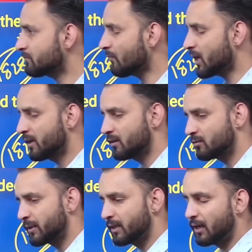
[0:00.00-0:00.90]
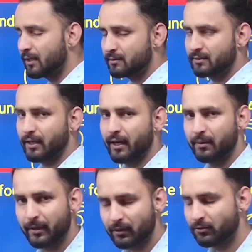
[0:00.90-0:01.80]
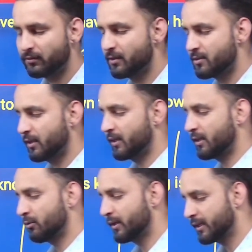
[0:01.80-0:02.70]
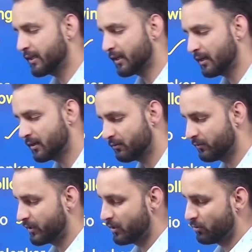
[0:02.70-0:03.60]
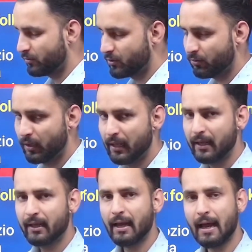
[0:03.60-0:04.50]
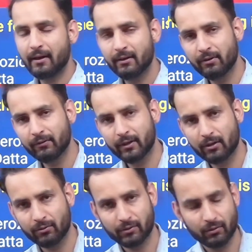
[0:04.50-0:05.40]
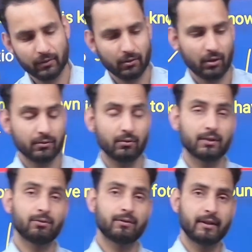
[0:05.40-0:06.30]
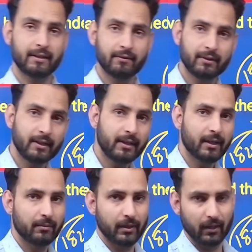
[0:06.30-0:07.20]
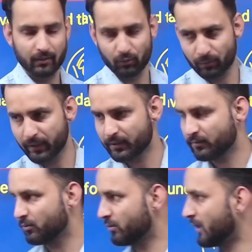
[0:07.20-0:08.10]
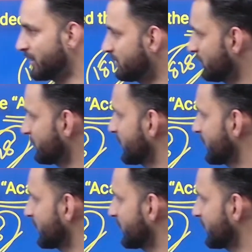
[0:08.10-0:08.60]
It is being asked. Academic Association 1828. Henry Vivian Derozio. Henry Vivian Derozio was also associated with the Young Bengal movement. So that is something